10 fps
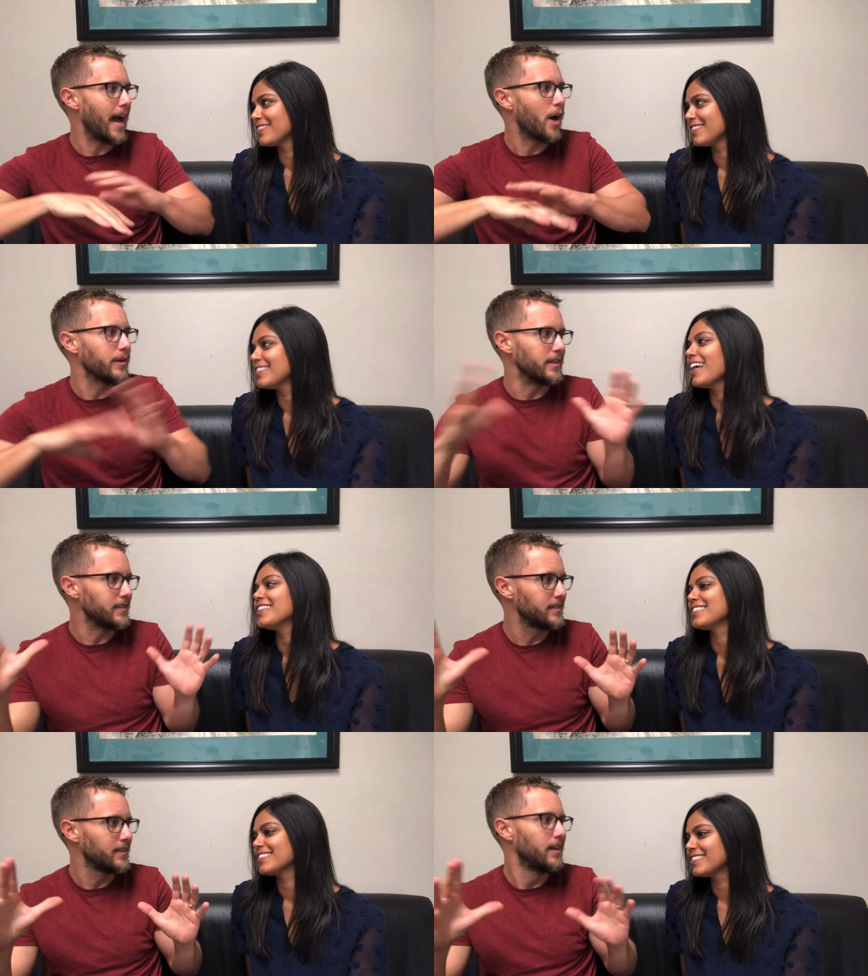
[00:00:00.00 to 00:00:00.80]

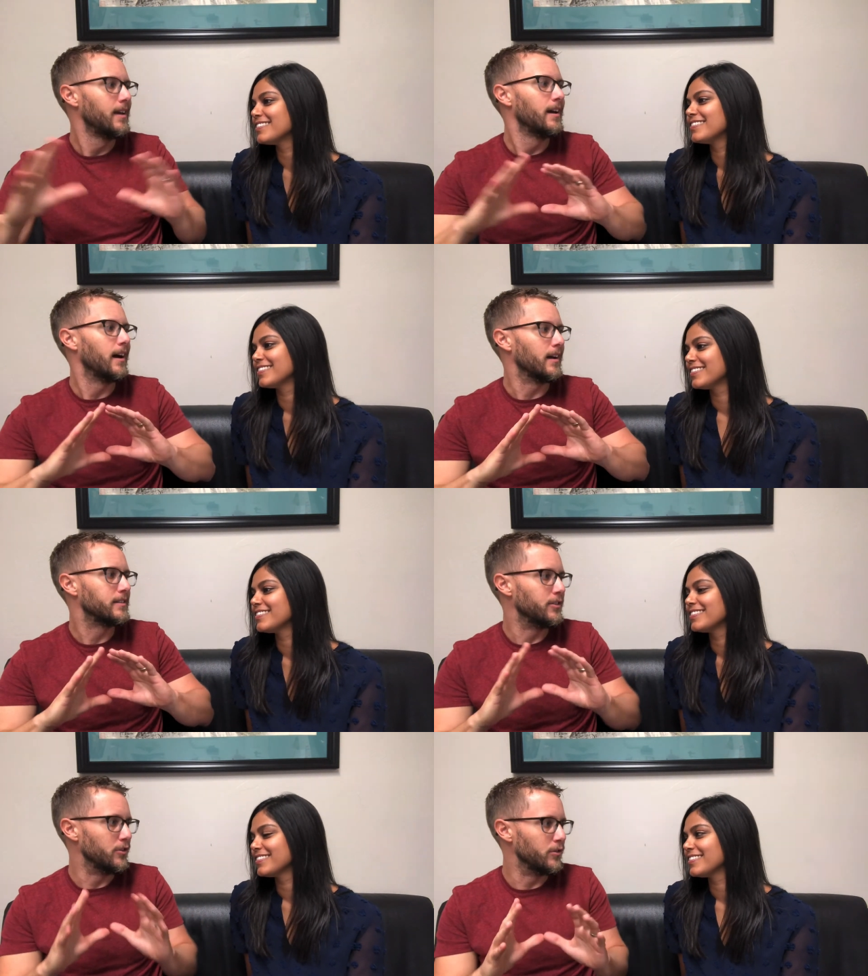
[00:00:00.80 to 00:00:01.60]
Speaker 1: outings uh, to
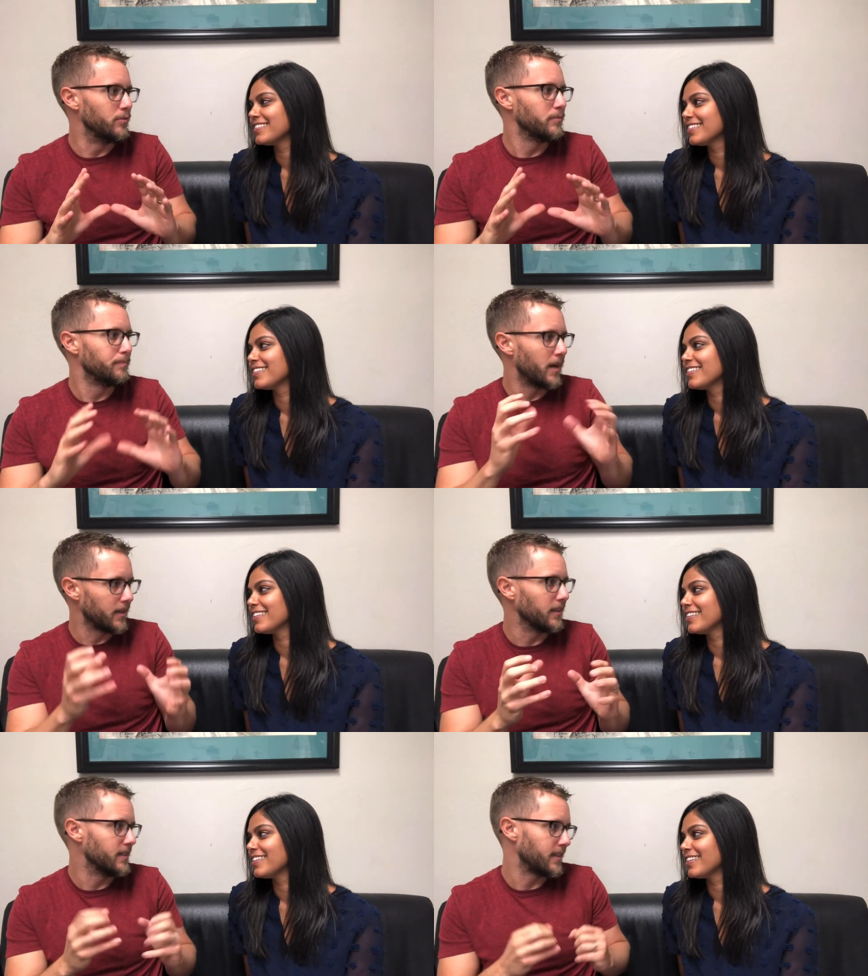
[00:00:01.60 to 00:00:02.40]
do
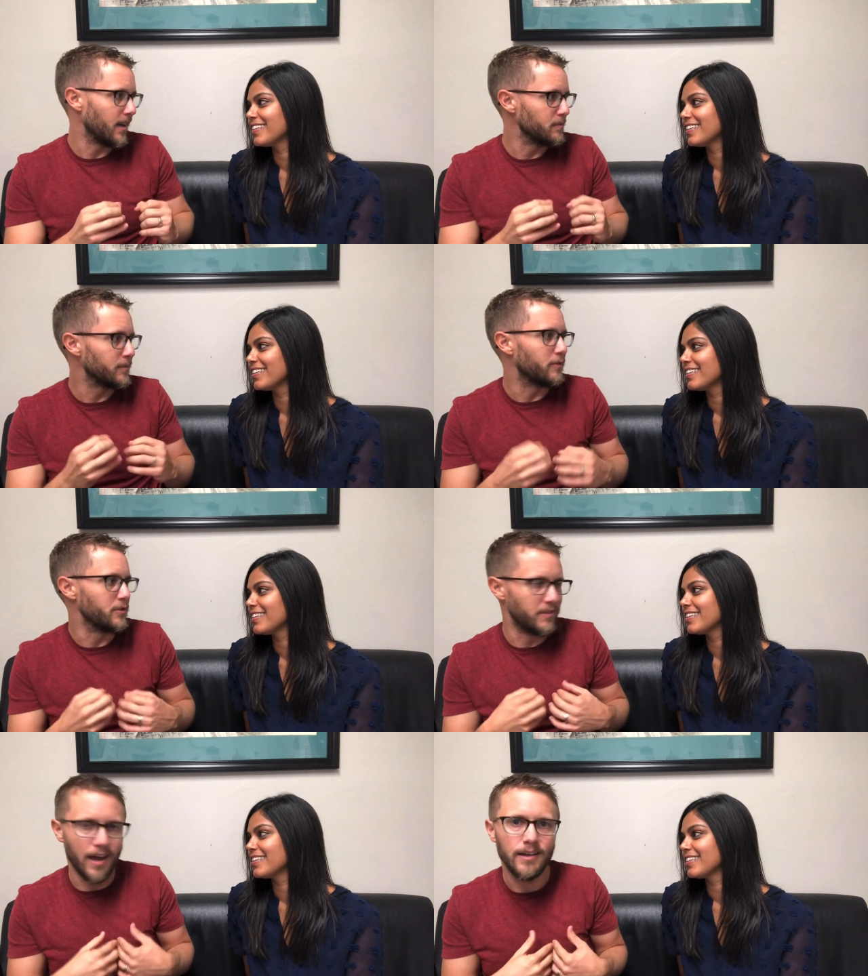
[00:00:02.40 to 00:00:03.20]
bucket list items before
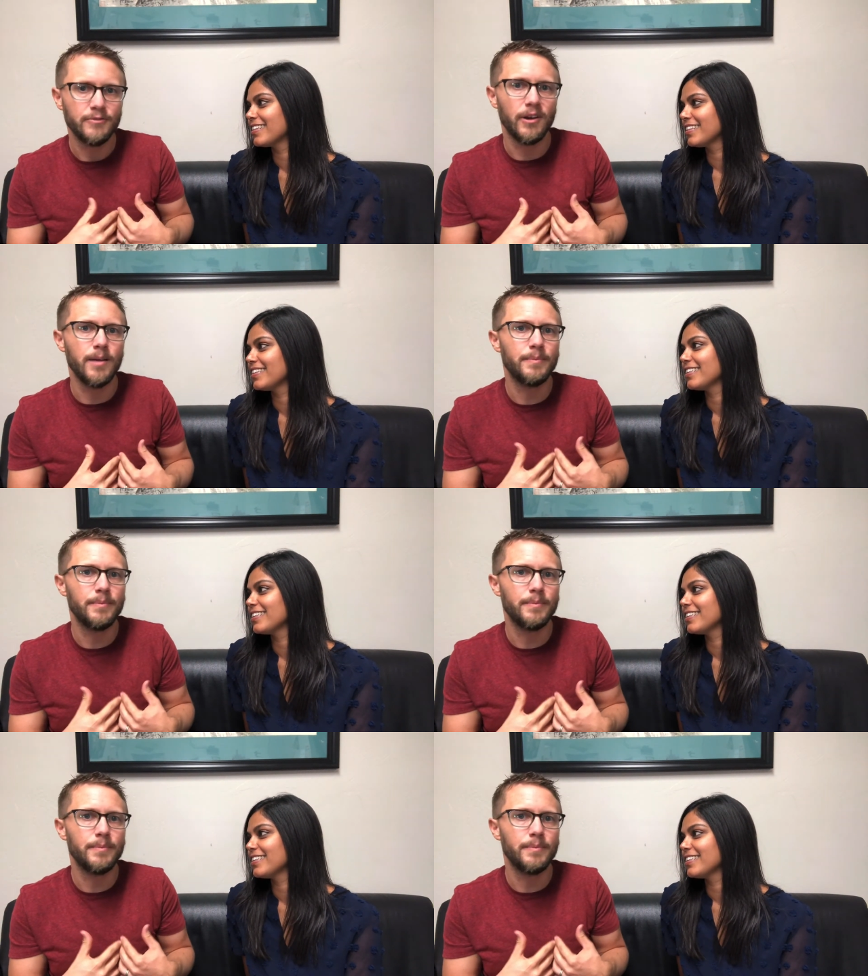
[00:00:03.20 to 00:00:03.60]
you die, right?